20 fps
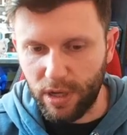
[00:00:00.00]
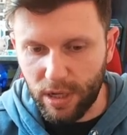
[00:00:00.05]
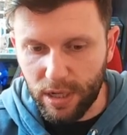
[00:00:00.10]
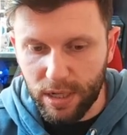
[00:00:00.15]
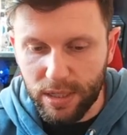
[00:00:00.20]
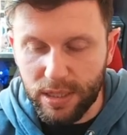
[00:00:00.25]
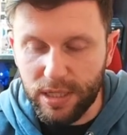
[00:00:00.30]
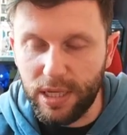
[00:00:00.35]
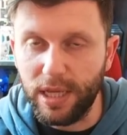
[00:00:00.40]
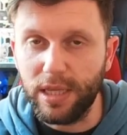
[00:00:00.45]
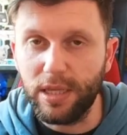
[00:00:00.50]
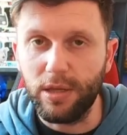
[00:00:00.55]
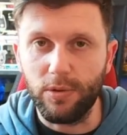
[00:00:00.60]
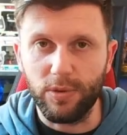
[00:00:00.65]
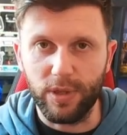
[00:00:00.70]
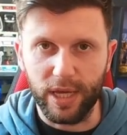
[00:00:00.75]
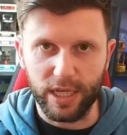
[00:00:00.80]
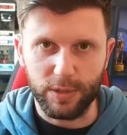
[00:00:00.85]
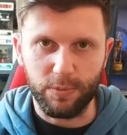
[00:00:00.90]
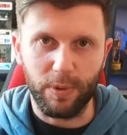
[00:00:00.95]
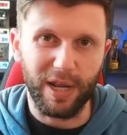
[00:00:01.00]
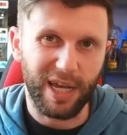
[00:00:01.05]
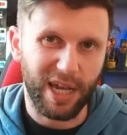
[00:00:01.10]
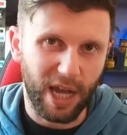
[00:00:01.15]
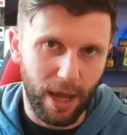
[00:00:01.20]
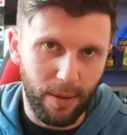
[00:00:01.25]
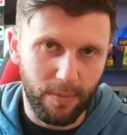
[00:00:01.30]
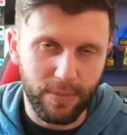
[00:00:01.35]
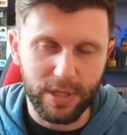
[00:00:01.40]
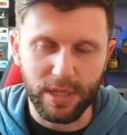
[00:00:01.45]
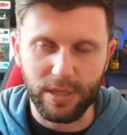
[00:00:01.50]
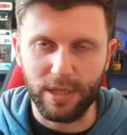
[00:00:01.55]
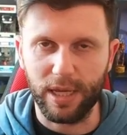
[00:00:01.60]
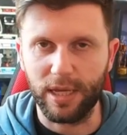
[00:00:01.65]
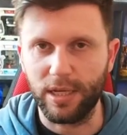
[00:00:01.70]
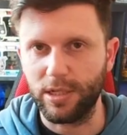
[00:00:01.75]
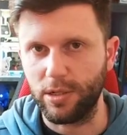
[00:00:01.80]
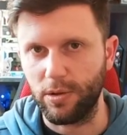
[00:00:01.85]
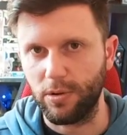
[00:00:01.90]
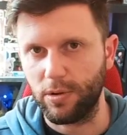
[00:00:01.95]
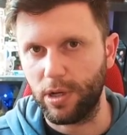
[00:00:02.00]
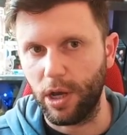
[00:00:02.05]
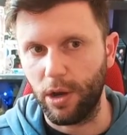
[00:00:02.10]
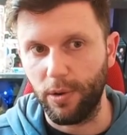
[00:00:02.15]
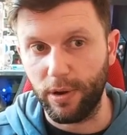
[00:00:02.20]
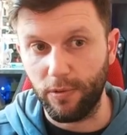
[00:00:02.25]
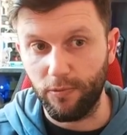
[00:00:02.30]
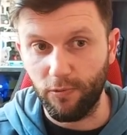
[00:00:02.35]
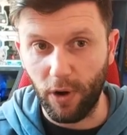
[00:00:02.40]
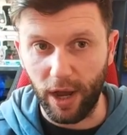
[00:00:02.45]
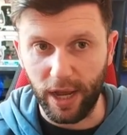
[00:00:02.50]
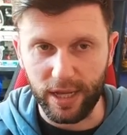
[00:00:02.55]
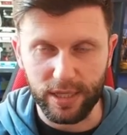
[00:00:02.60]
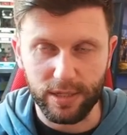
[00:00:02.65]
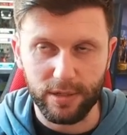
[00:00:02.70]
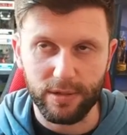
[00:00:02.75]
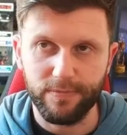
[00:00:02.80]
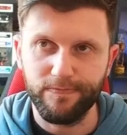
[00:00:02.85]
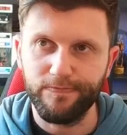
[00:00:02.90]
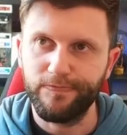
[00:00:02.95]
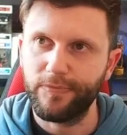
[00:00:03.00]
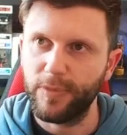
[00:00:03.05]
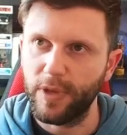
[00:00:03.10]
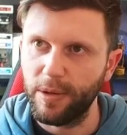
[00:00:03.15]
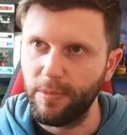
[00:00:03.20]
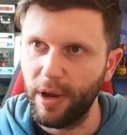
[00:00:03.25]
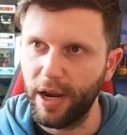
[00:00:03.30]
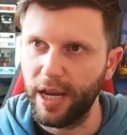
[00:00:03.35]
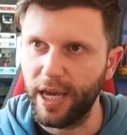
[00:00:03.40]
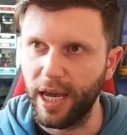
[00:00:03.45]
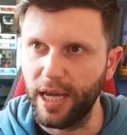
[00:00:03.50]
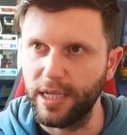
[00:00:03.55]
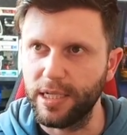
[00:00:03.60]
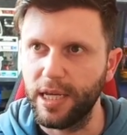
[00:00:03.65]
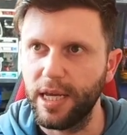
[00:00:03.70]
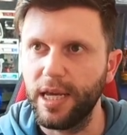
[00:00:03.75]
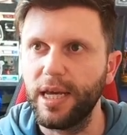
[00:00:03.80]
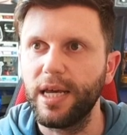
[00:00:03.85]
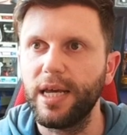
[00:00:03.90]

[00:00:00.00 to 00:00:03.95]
Continue this when it comes to things not going right." But in any case,